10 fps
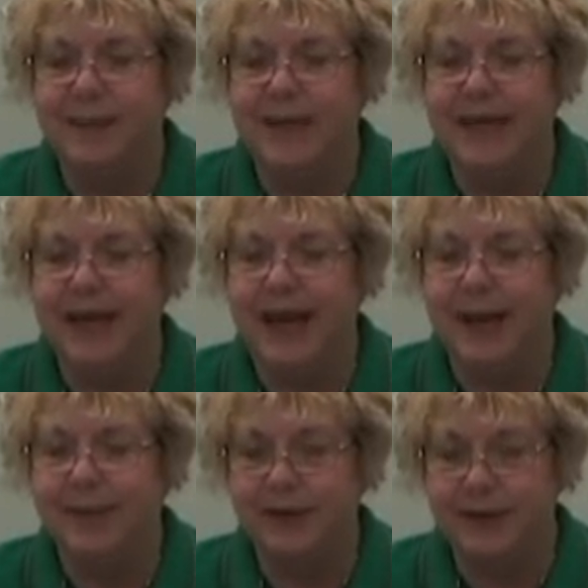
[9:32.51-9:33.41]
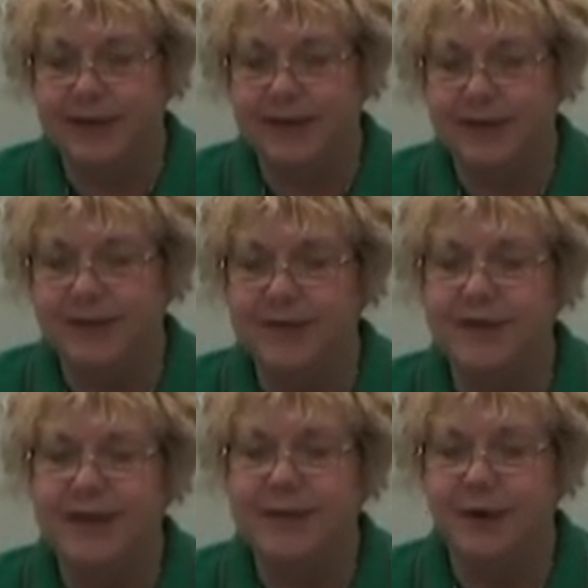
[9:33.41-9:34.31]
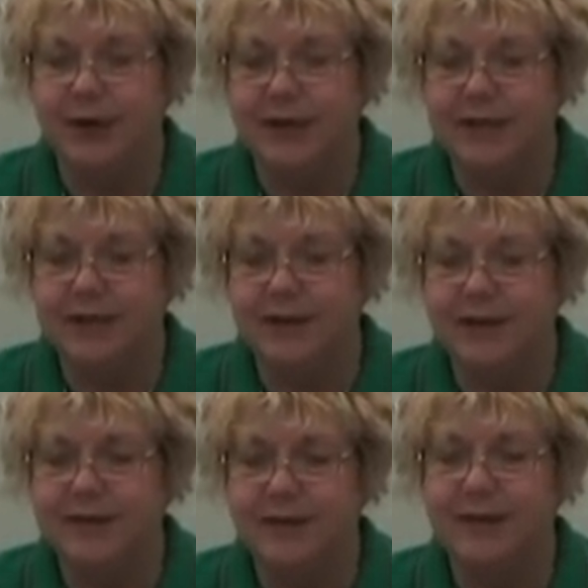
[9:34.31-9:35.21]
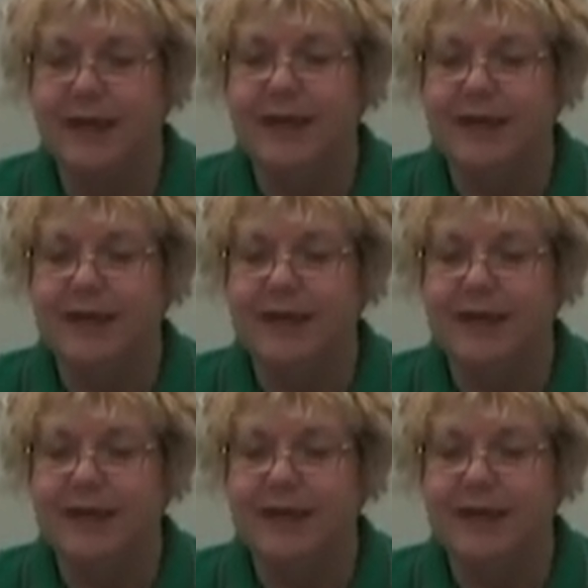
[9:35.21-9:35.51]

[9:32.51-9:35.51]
B, capitalism, C, mercantilism,